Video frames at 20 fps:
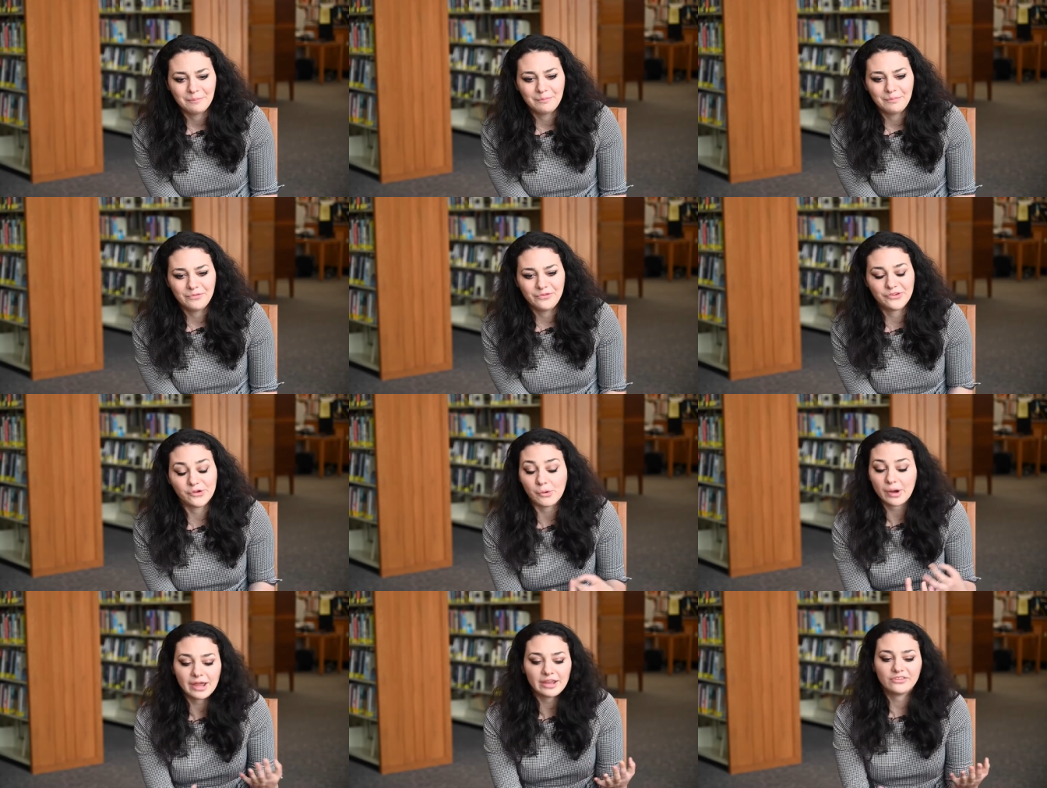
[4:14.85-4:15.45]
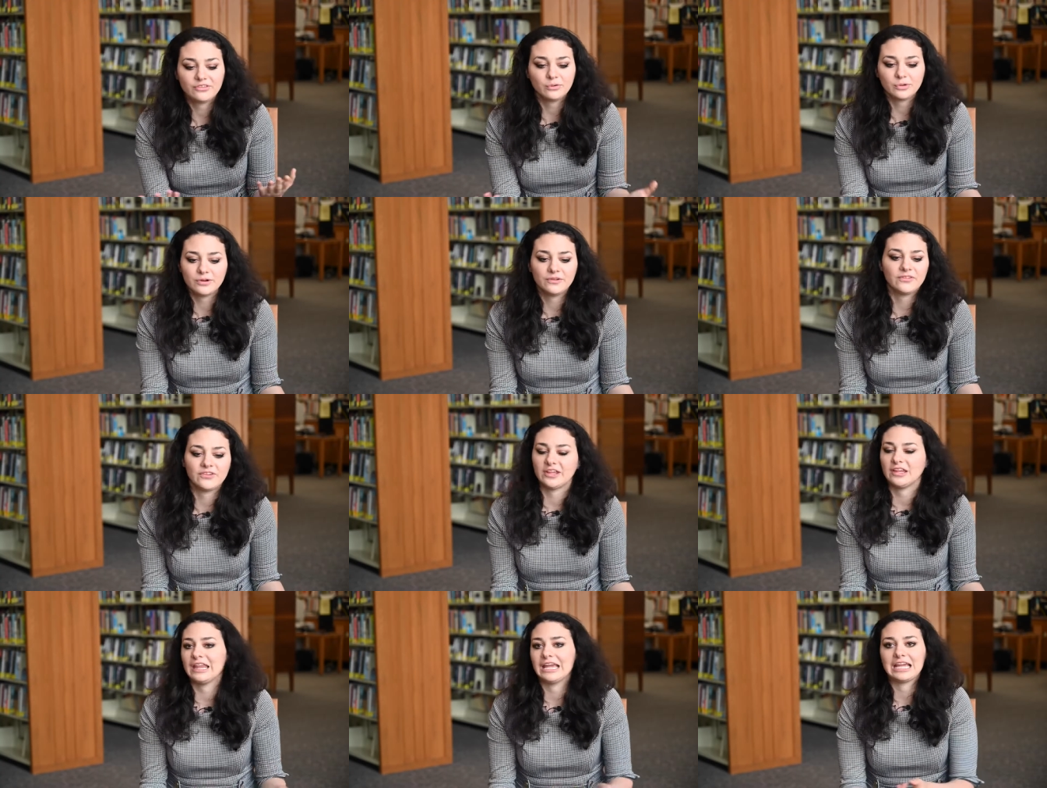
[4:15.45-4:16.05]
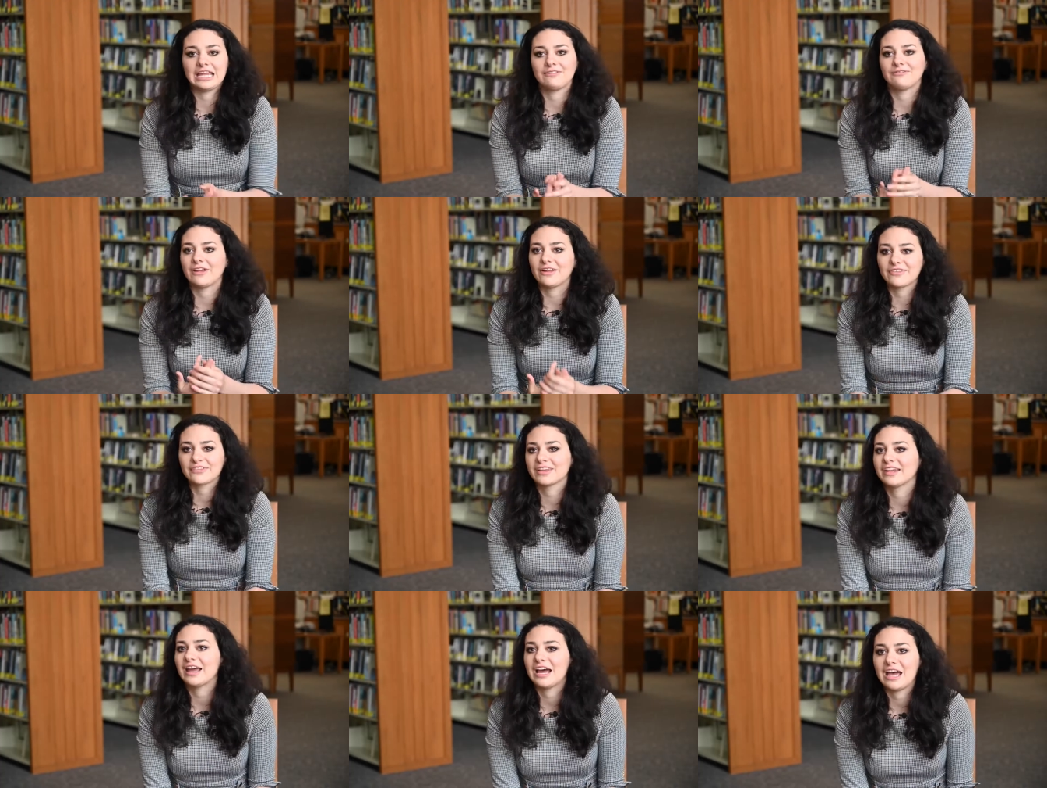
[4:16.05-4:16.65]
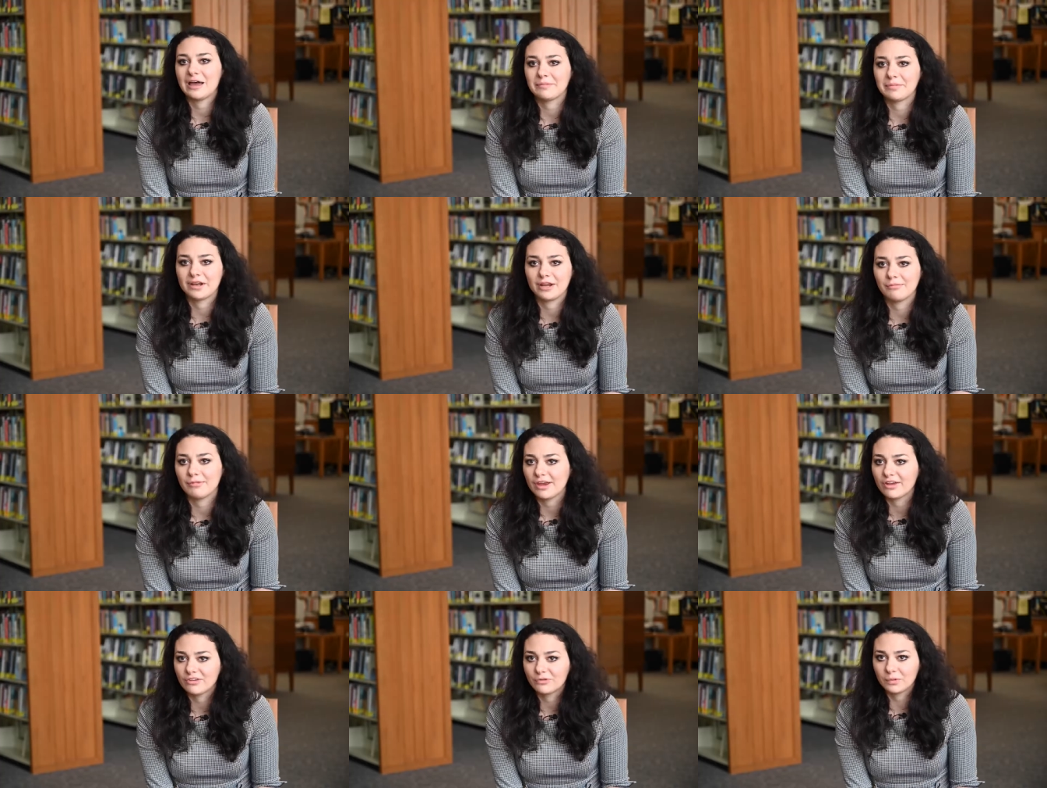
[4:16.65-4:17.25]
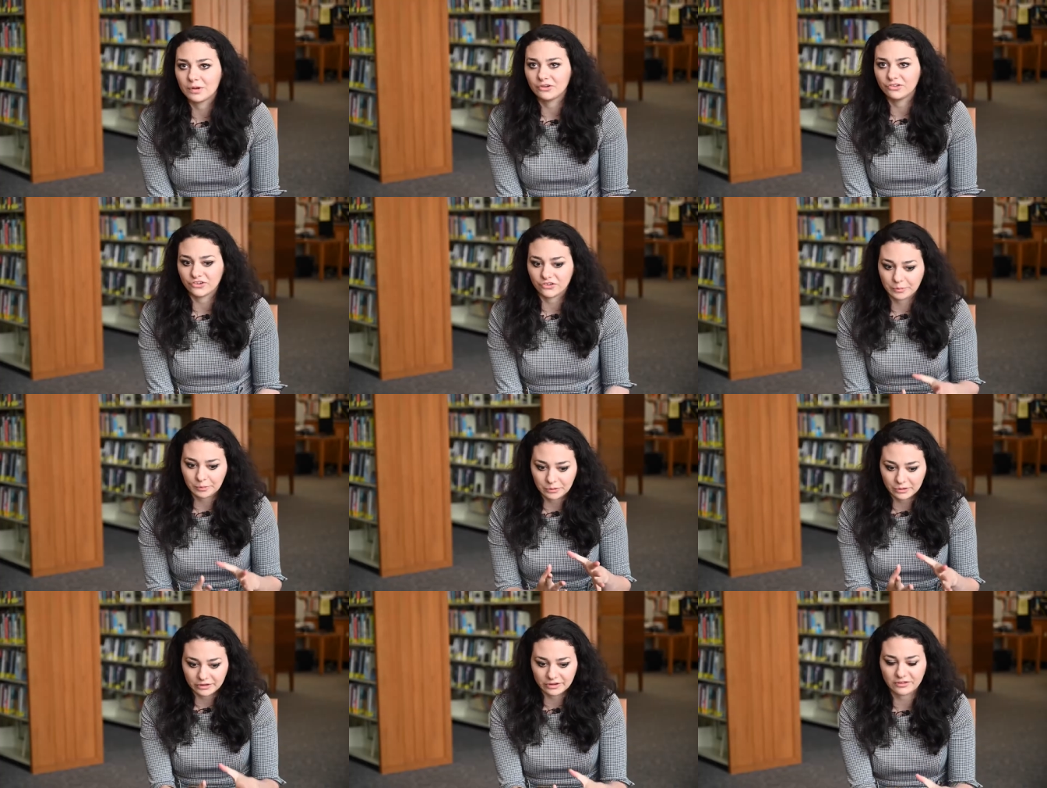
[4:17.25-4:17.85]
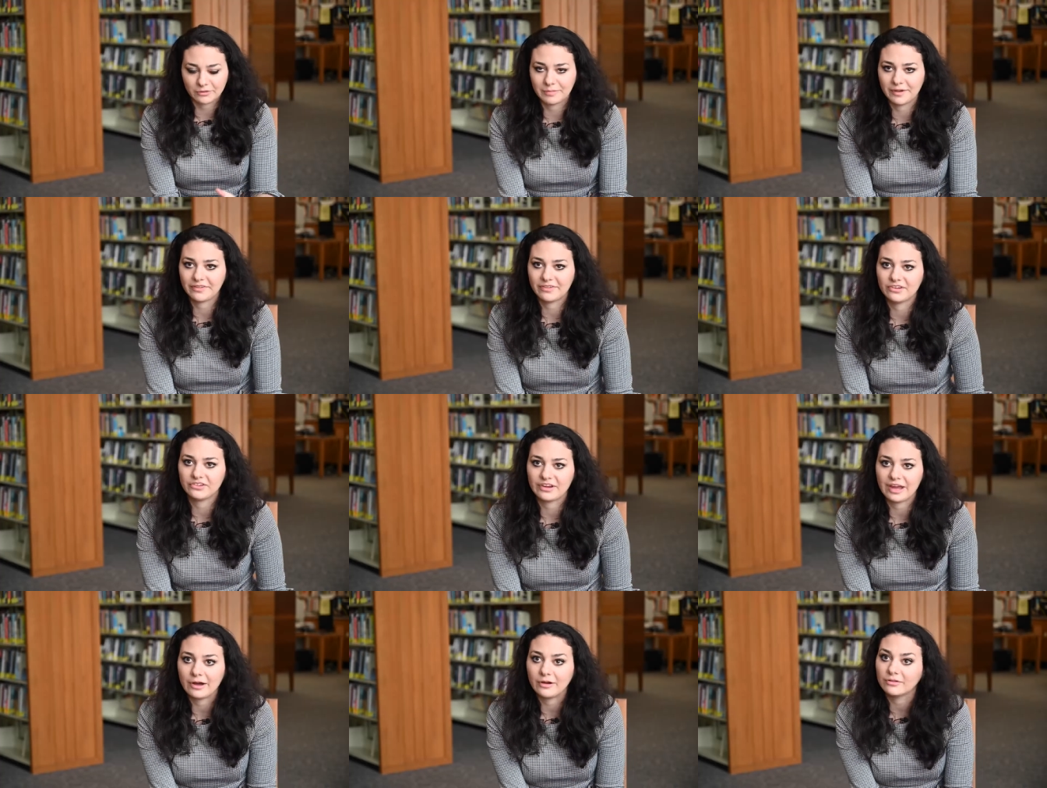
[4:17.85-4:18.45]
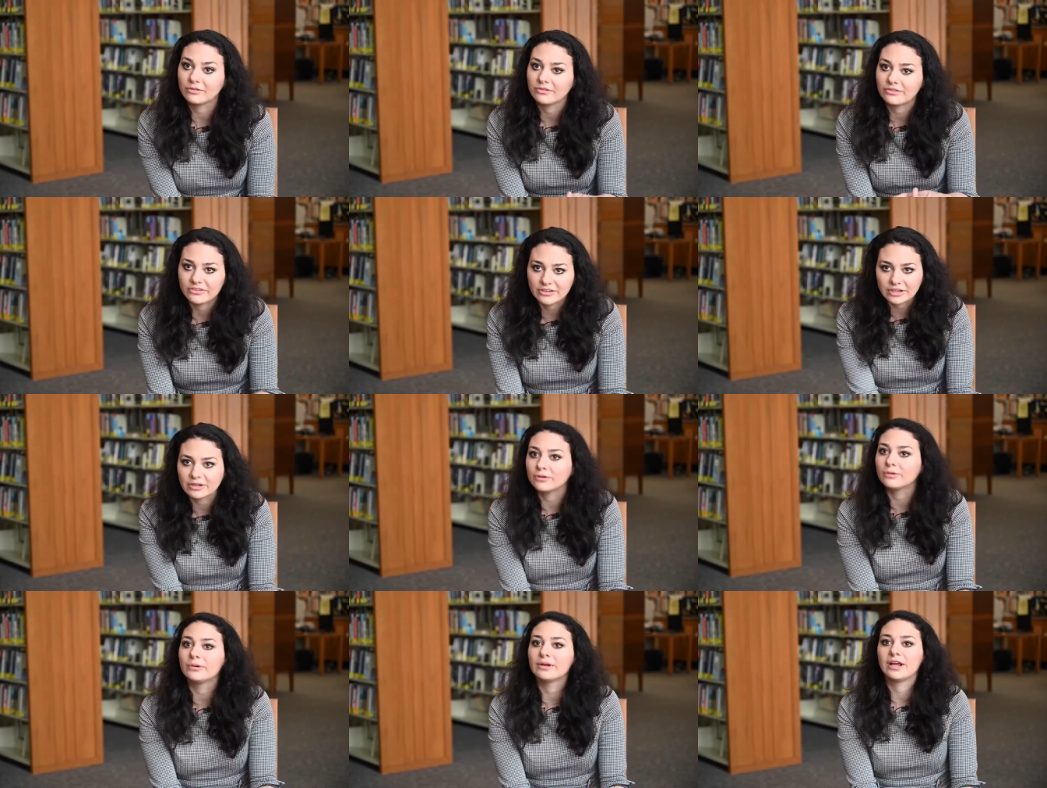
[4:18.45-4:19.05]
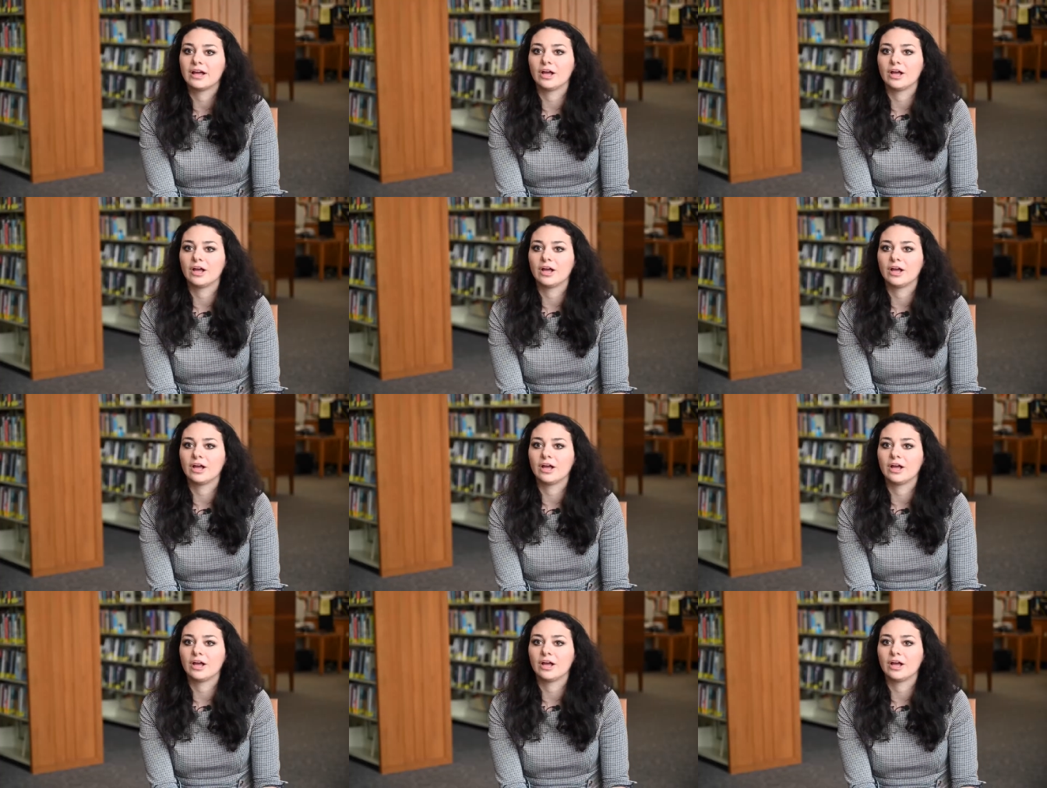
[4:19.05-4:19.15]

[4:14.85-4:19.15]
so I sort of said, like, if that's going to happen, I may as well just put this message out, see who it